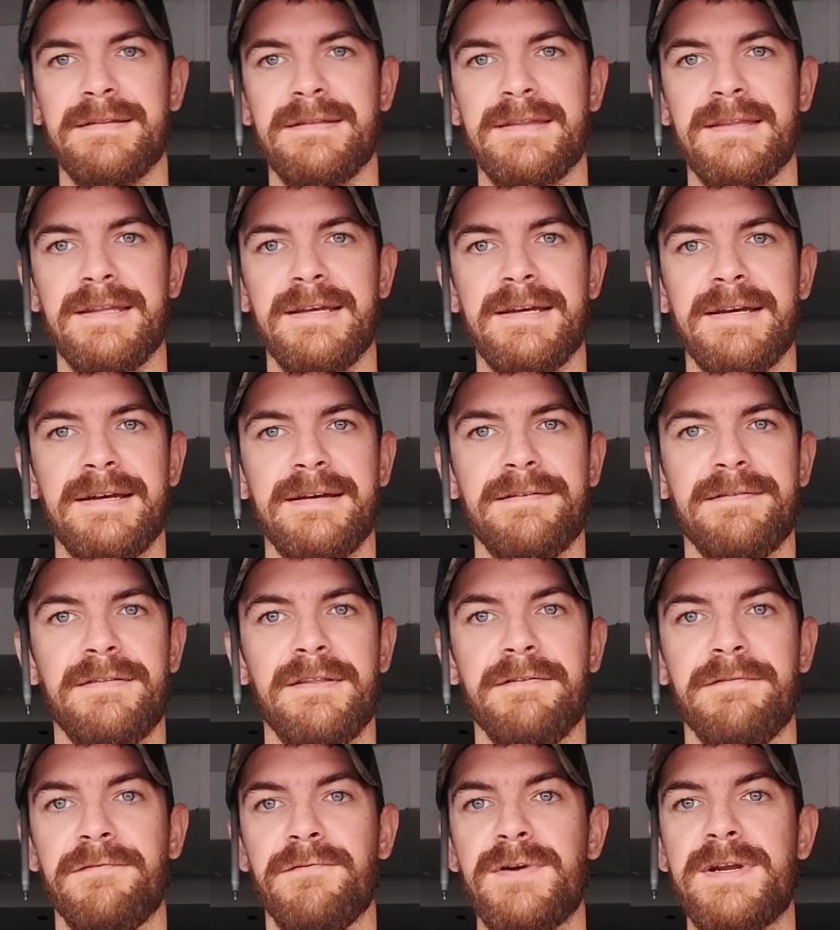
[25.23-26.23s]

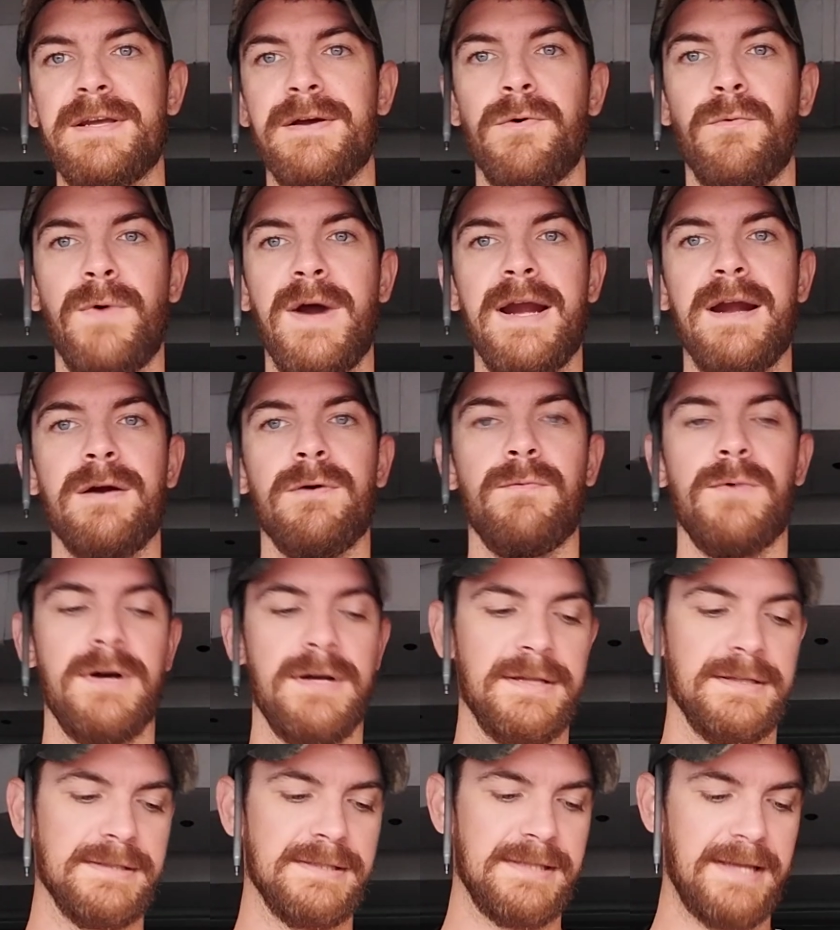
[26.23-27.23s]
the free aware
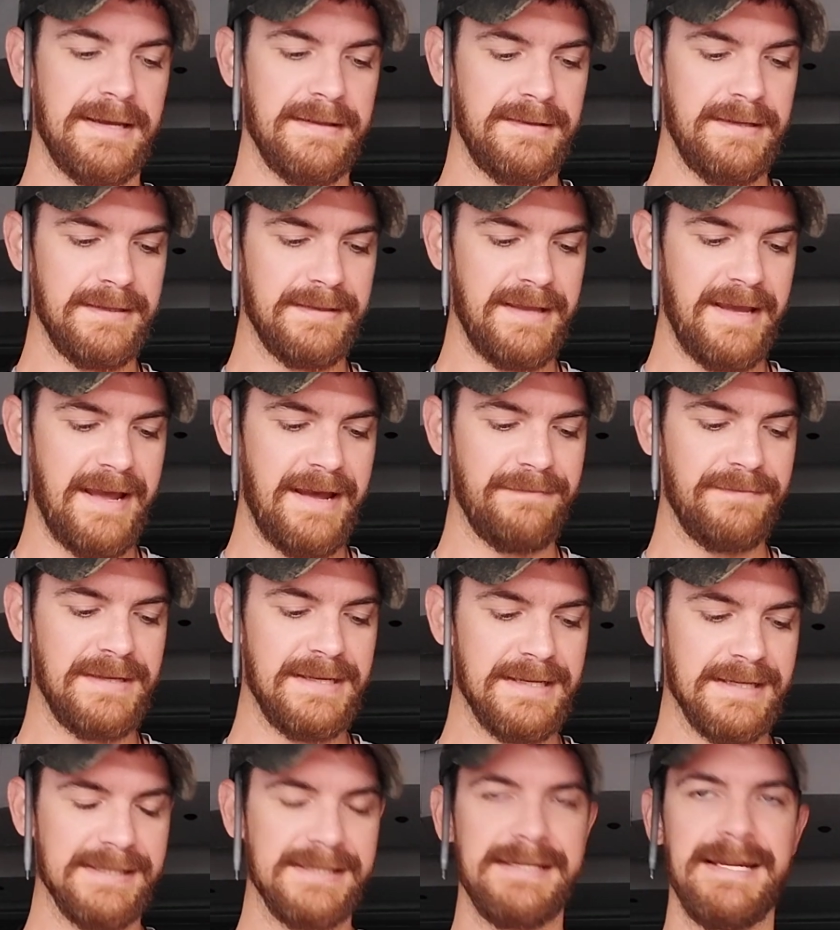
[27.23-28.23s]
ones, I think they have
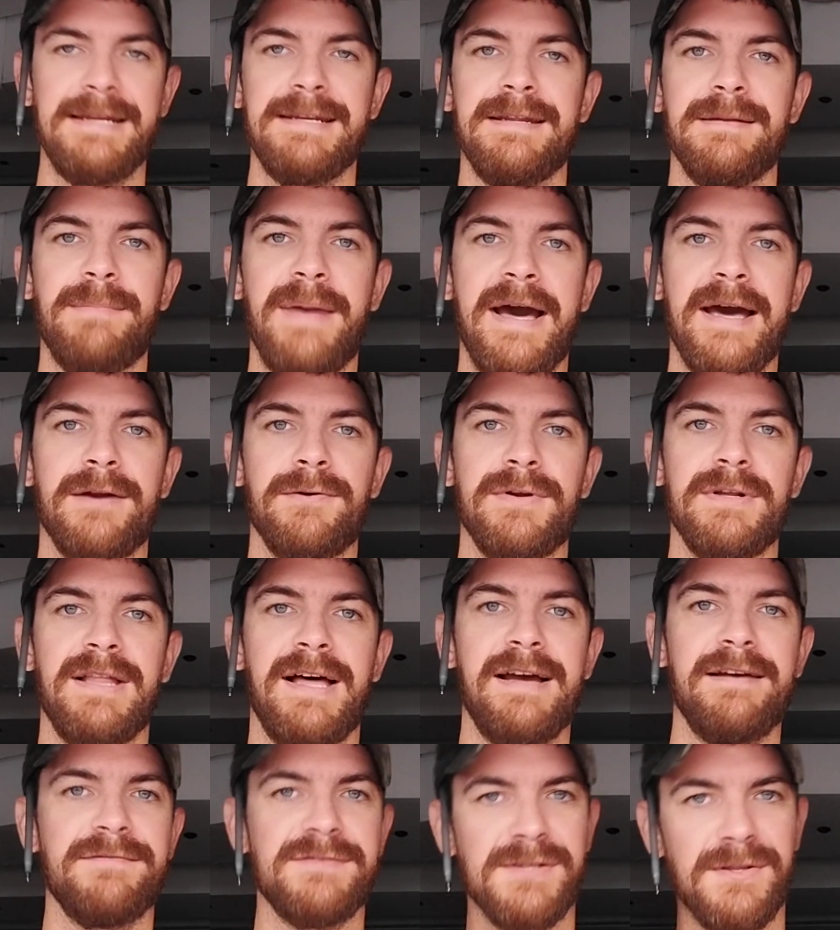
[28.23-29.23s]
the extended battery
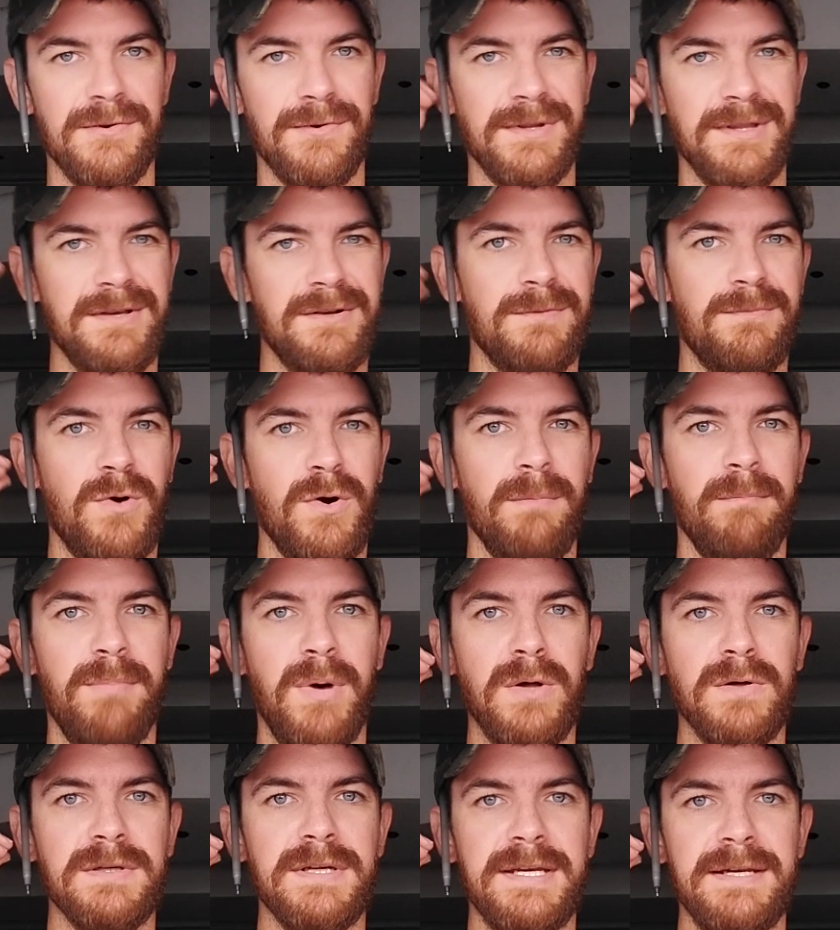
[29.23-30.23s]
life, so they're a little more
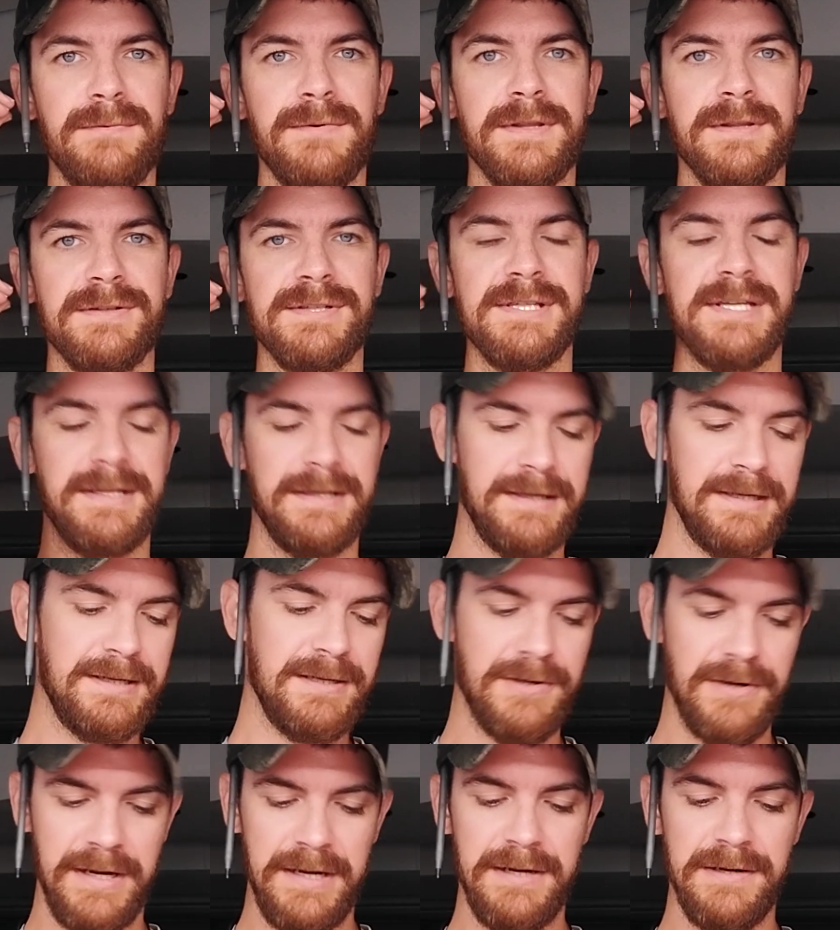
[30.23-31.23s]
bulky when they're sitting
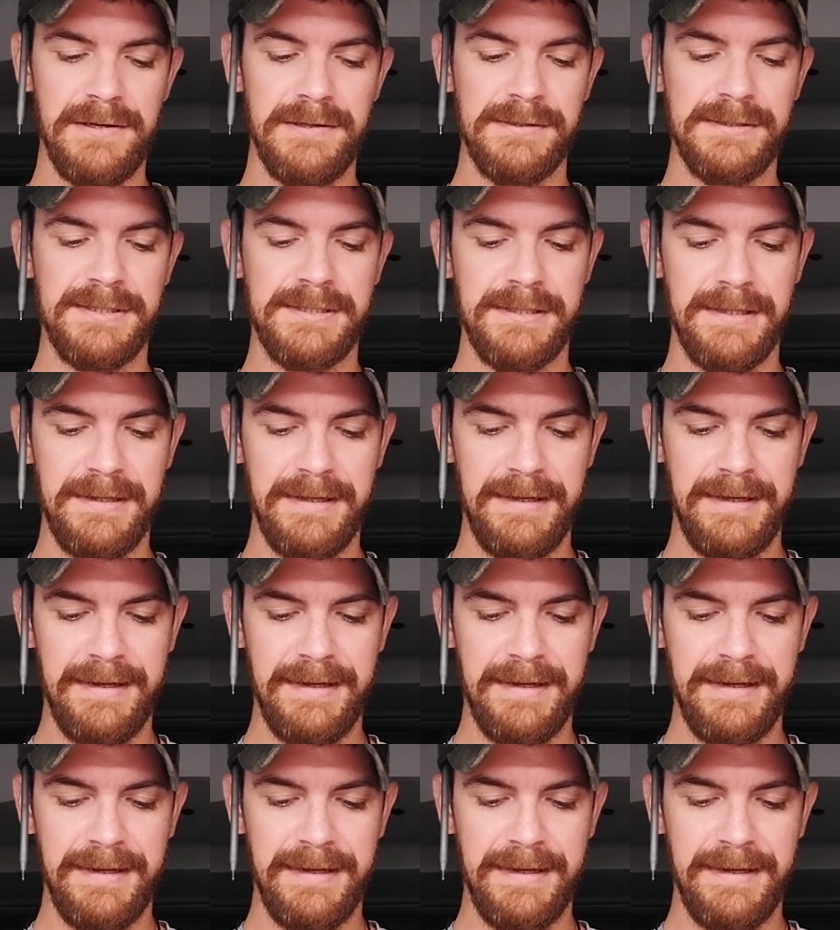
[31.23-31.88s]
in your ears.